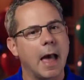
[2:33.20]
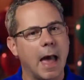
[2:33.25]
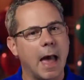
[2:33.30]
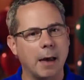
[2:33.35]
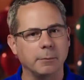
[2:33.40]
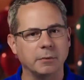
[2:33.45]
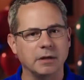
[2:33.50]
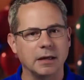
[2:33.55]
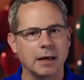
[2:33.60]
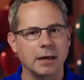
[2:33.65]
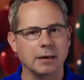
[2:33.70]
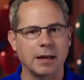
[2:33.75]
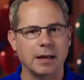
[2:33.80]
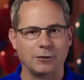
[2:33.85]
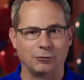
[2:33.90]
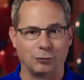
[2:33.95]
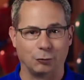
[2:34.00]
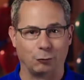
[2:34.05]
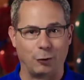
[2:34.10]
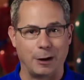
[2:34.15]
MDN
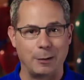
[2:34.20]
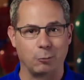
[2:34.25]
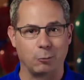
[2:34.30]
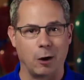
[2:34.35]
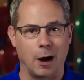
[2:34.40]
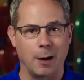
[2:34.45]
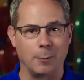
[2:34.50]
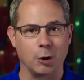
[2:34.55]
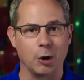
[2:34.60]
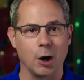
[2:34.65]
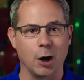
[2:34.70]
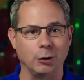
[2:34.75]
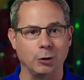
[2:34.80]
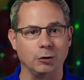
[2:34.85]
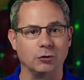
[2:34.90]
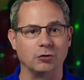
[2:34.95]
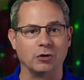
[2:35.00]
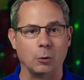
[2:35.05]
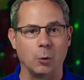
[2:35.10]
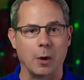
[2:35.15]
has a great primer on
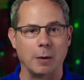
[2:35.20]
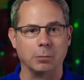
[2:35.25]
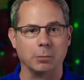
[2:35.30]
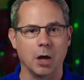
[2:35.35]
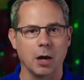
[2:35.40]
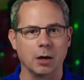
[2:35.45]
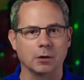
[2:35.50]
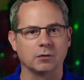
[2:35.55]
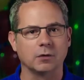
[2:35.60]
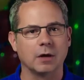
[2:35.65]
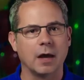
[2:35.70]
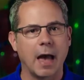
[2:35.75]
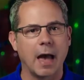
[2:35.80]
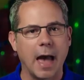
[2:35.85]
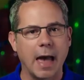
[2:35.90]
using Weblocks